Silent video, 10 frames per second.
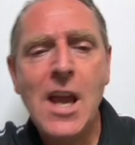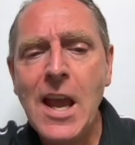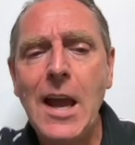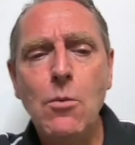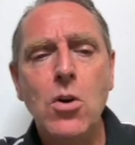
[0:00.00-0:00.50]

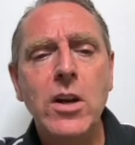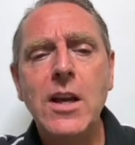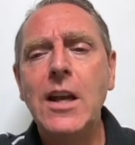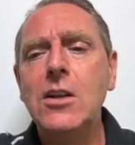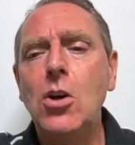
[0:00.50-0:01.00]
And we're going to
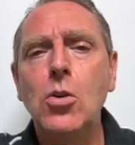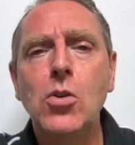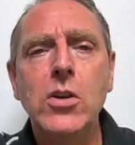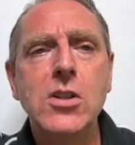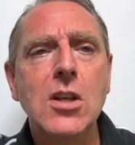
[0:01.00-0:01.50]
get into
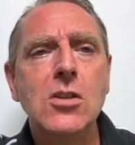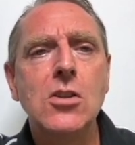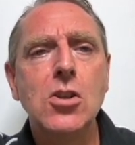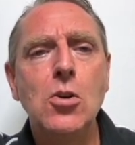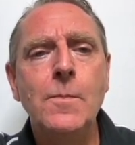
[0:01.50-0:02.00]
altcoin season
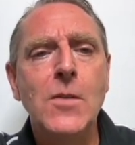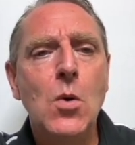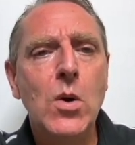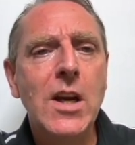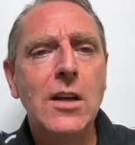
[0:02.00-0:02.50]
soon.
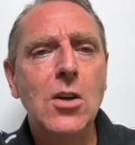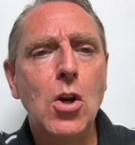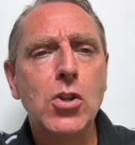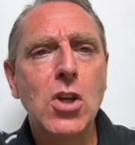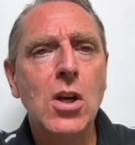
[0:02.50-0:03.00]
We're getting
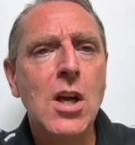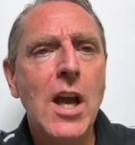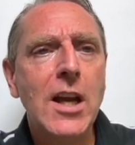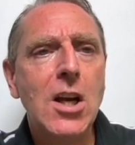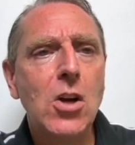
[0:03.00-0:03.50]
closer
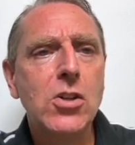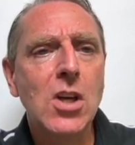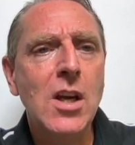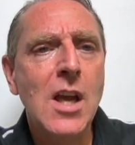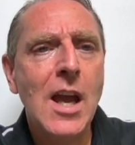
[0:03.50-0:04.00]
and
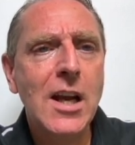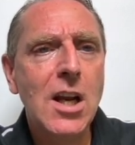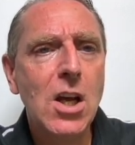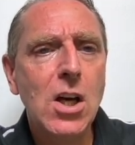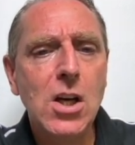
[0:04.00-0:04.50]
closer and
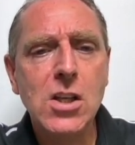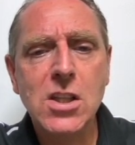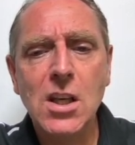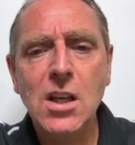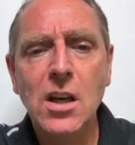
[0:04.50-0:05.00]

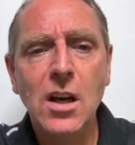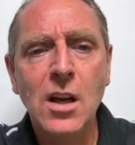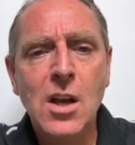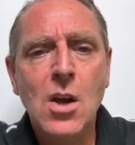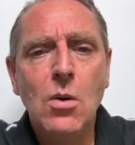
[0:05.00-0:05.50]
closer.
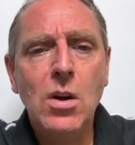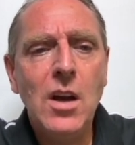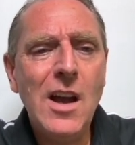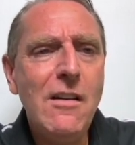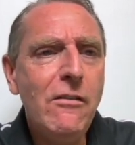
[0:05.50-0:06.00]
We're
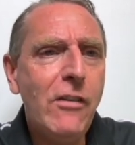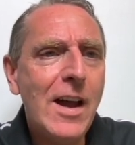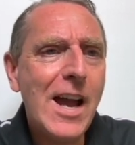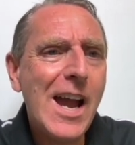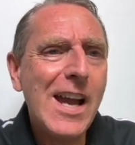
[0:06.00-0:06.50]
on
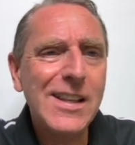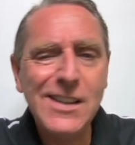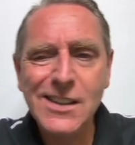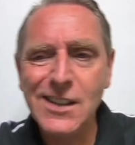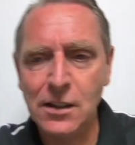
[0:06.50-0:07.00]

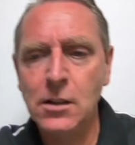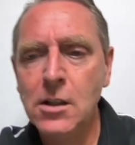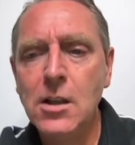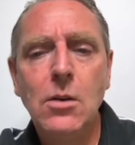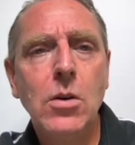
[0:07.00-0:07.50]
fire.
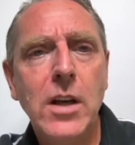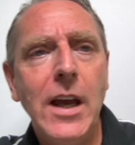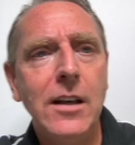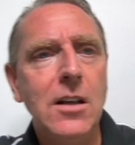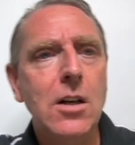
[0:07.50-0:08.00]
We're
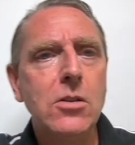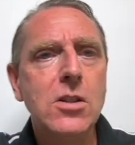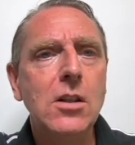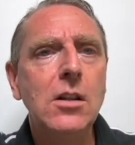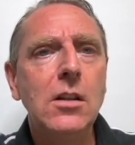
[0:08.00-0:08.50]
getting
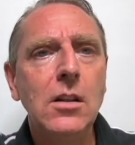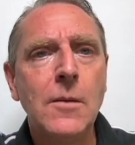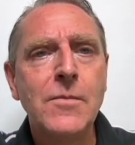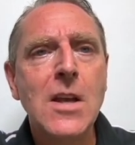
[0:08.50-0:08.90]
closer.